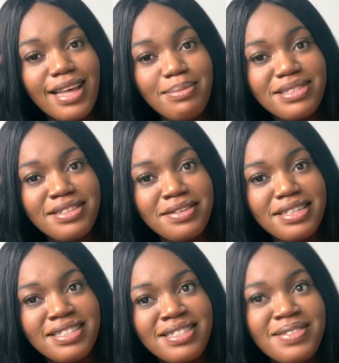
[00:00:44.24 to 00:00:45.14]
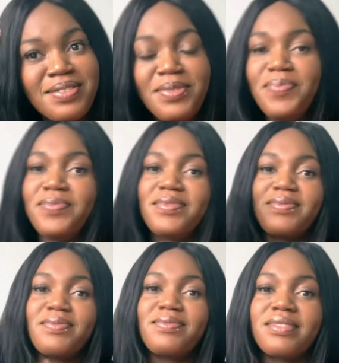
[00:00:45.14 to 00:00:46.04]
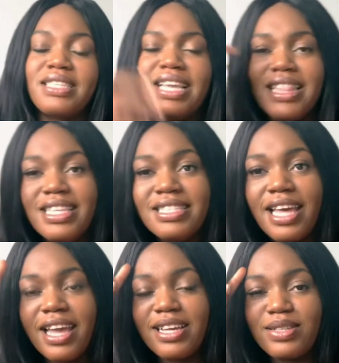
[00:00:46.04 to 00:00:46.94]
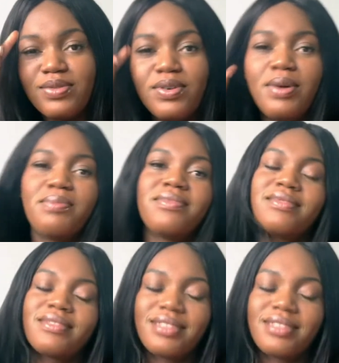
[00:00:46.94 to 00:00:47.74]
I'm serious. This hair is from